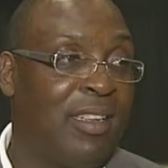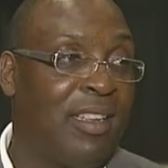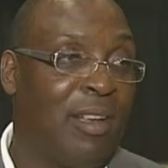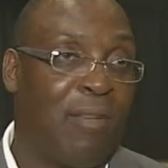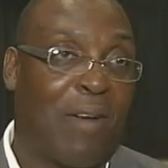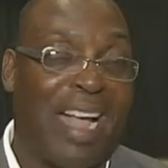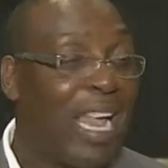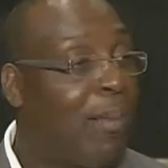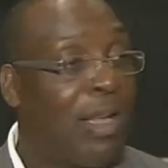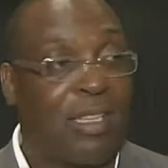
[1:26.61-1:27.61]
You know, if I
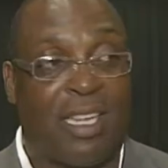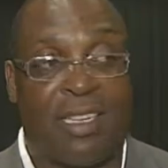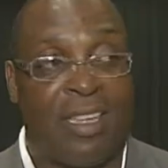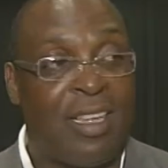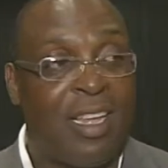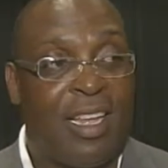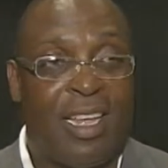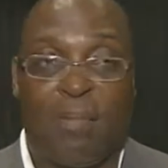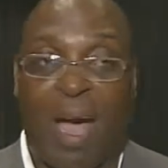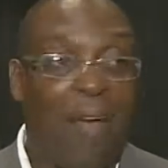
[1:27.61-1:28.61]
came out that
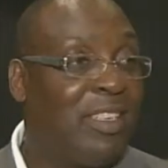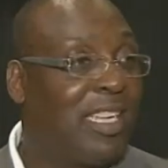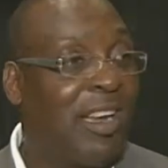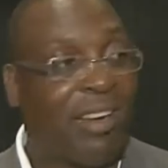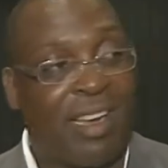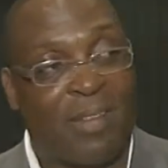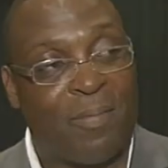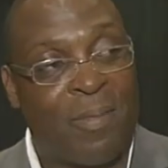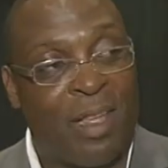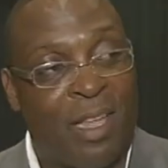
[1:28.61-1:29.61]
impoverished area,
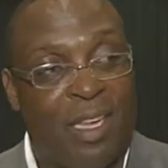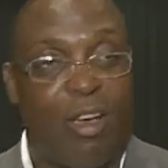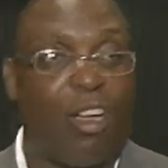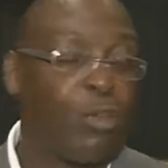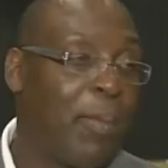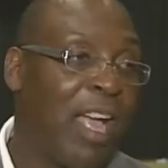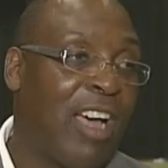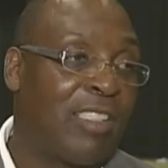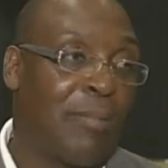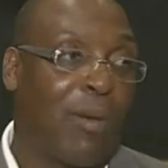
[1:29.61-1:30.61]
Dawes Webby
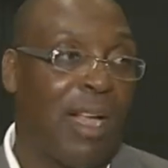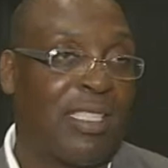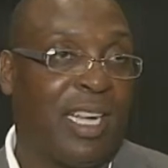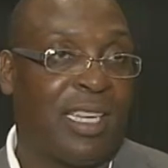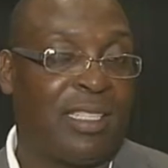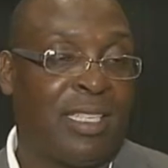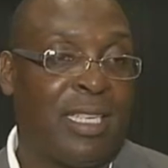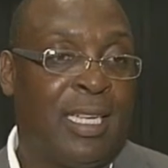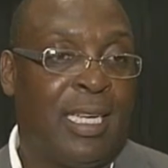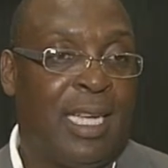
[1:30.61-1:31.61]
Housing Projects,
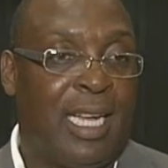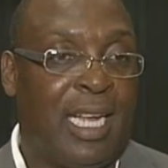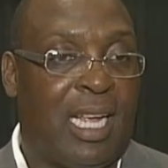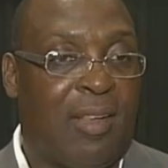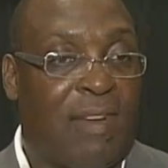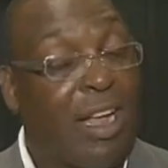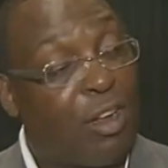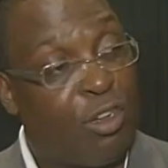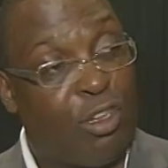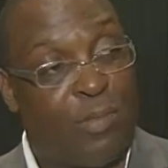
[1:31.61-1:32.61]
if I can
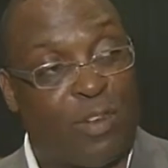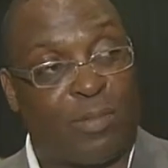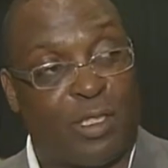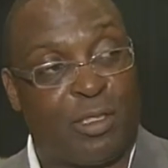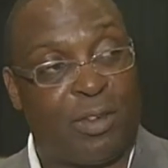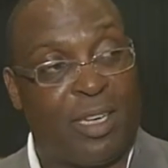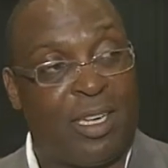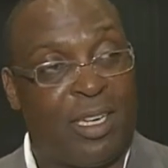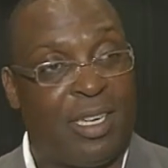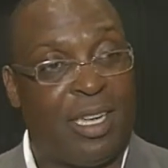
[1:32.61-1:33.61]
go to the University of
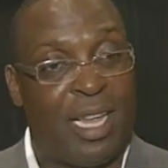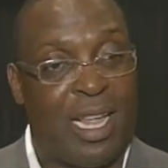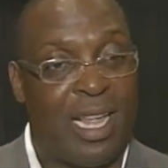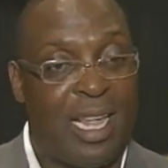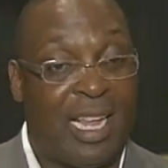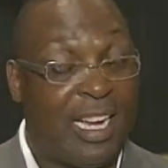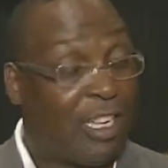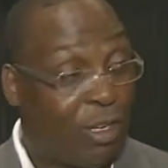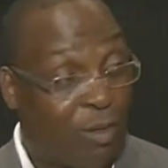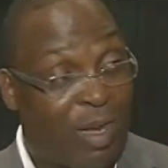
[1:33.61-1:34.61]
Missouri and get a
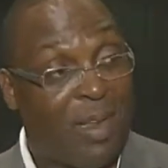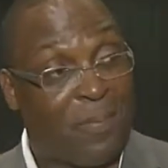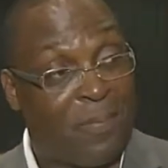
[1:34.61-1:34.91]
degree